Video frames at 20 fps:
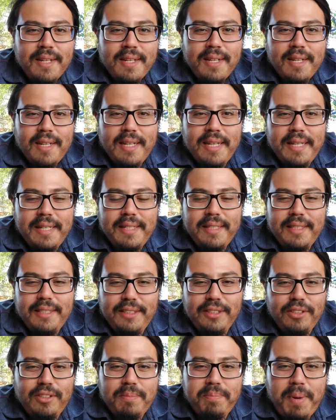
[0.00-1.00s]
and
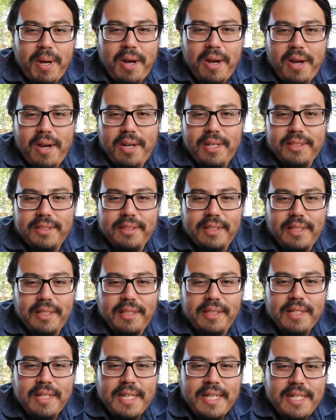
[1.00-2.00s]
he's the boss,
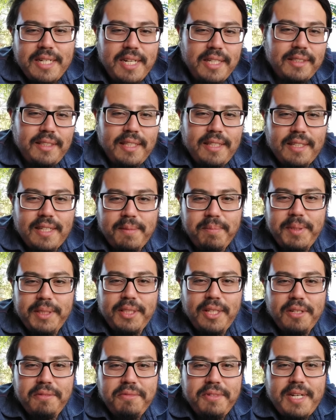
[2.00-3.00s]
and nothing can be
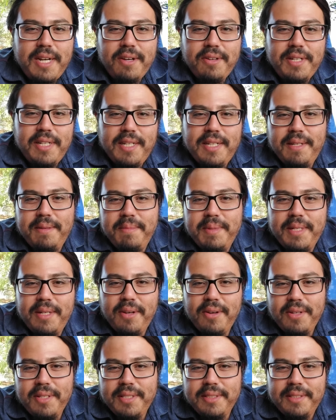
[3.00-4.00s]
done without him, and
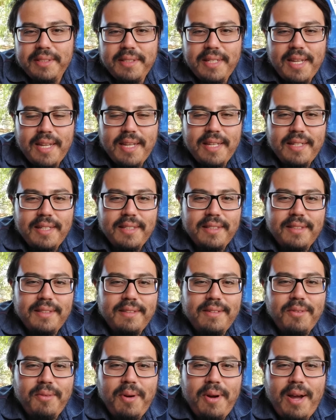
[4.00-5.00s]
all this and that.
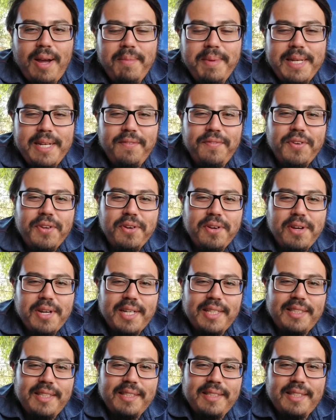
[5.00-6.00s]
And well, I mean, if you look
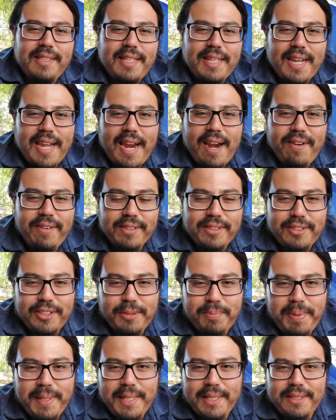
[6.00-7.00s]
at the character's
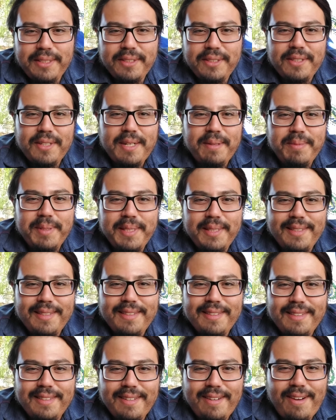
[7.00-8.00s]
picture, I
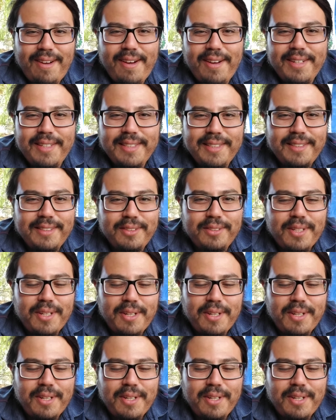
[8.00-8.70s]
mean, on his